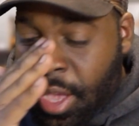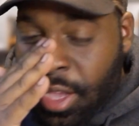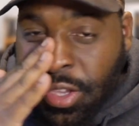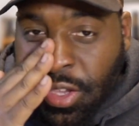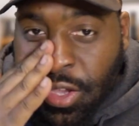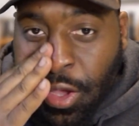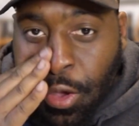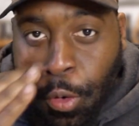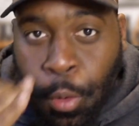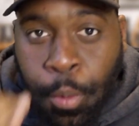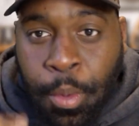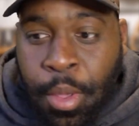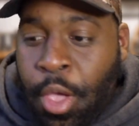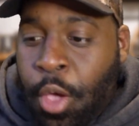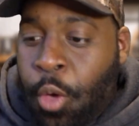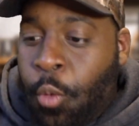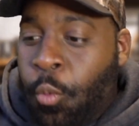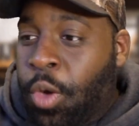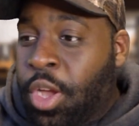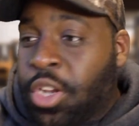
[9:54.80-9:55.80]
So
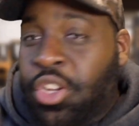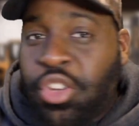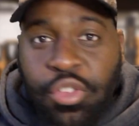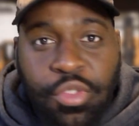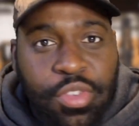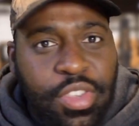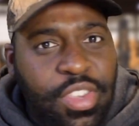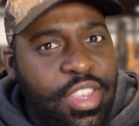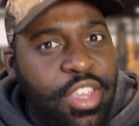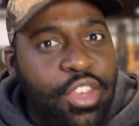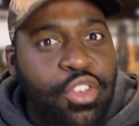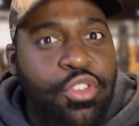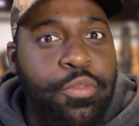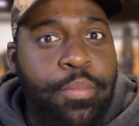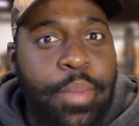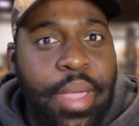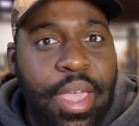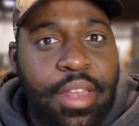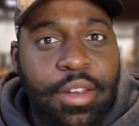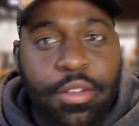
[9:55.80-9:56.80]
once you send your
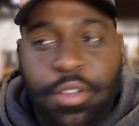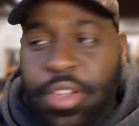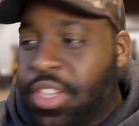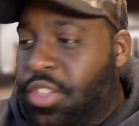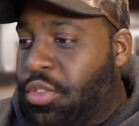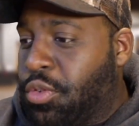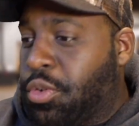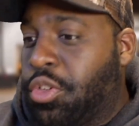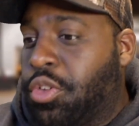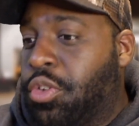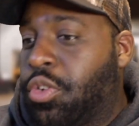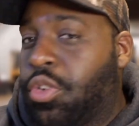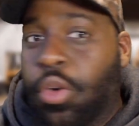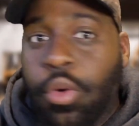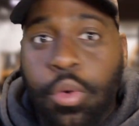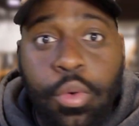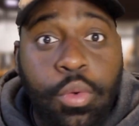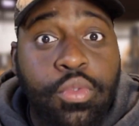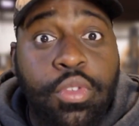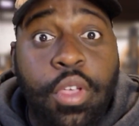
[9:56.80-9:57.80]
batteries or your
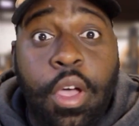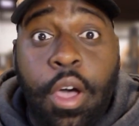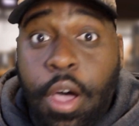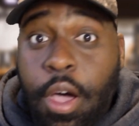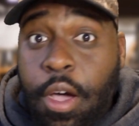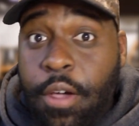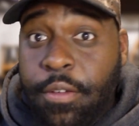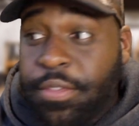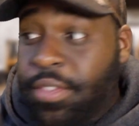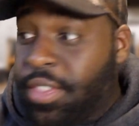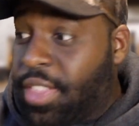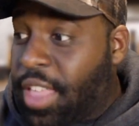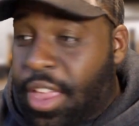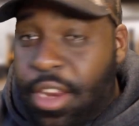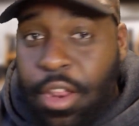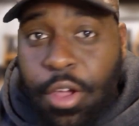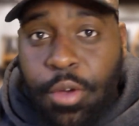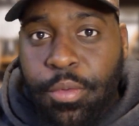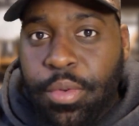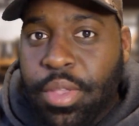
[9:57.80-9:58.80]
tools off,
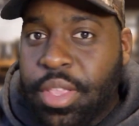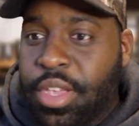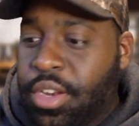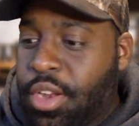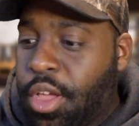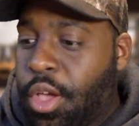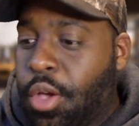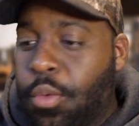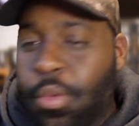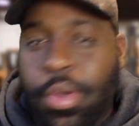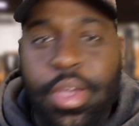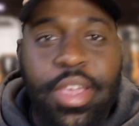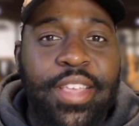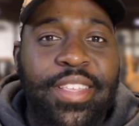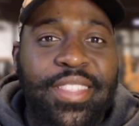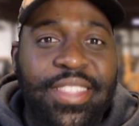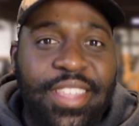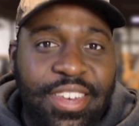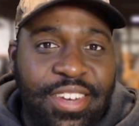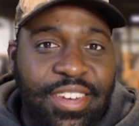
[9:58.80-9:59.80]
they don't really know what
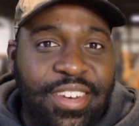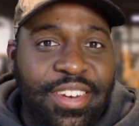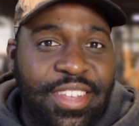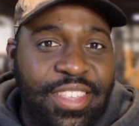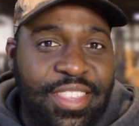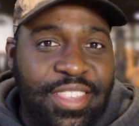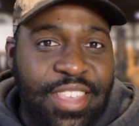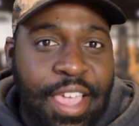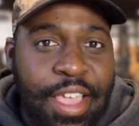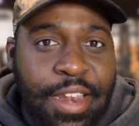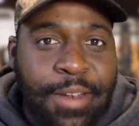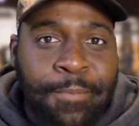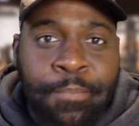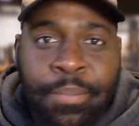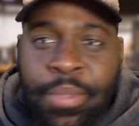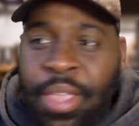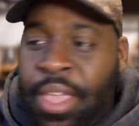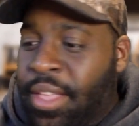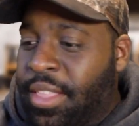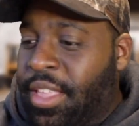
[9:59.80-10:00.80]
condition it's in.
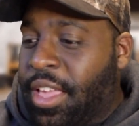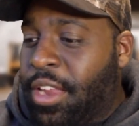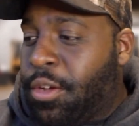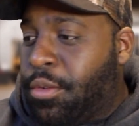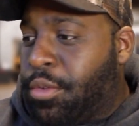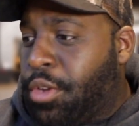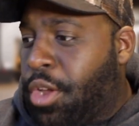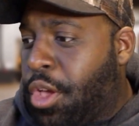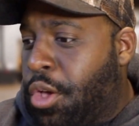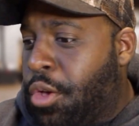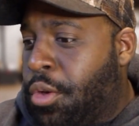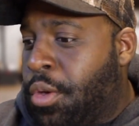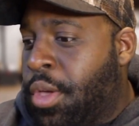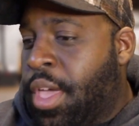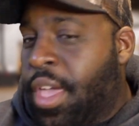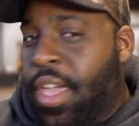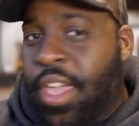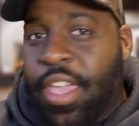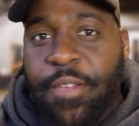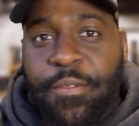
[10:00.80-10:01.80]
They don't know
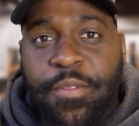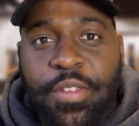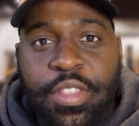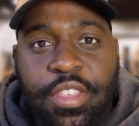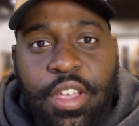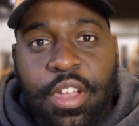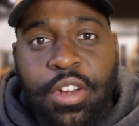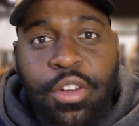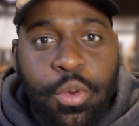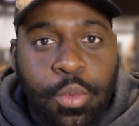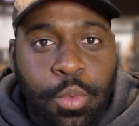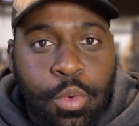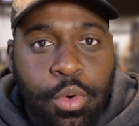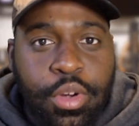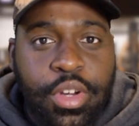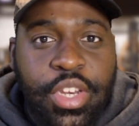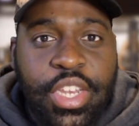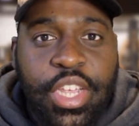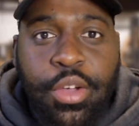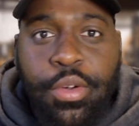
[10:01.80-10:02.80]
if it's under
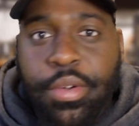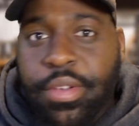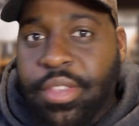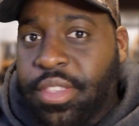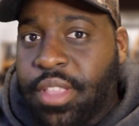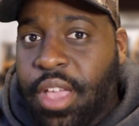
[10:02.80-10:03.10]
warranty or it's